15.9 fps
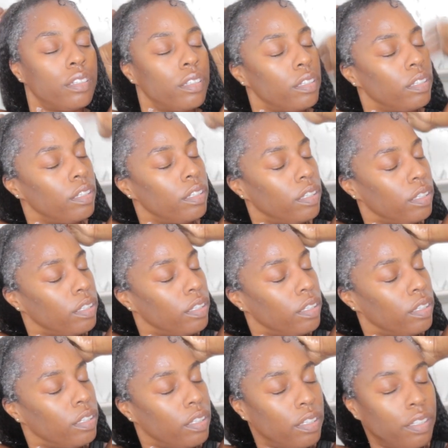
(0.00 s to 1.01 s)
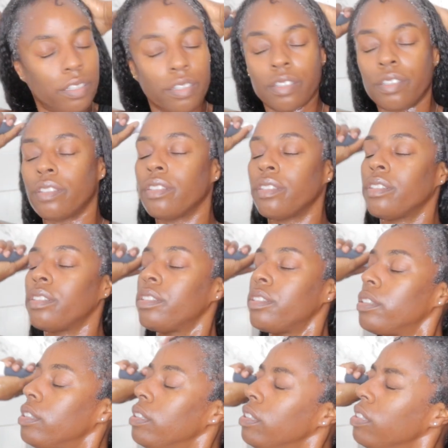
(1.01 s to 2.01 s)
I was fighting with, so I had to cut those
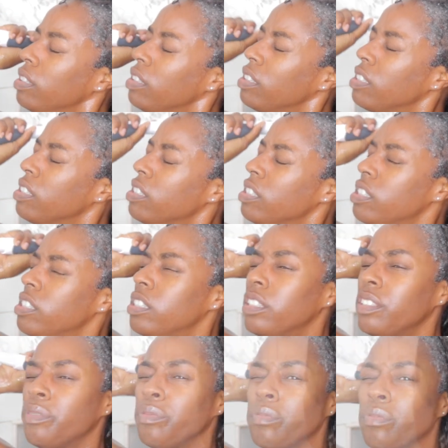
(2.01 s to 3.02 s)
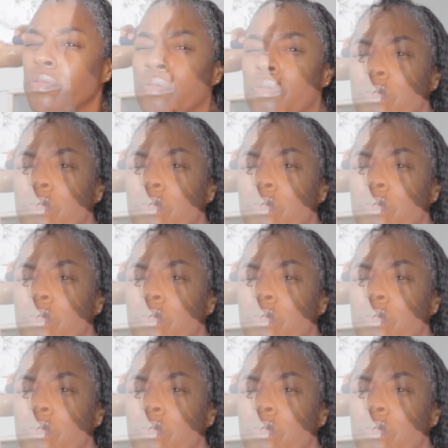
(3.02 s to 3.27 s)
clips, but I just wet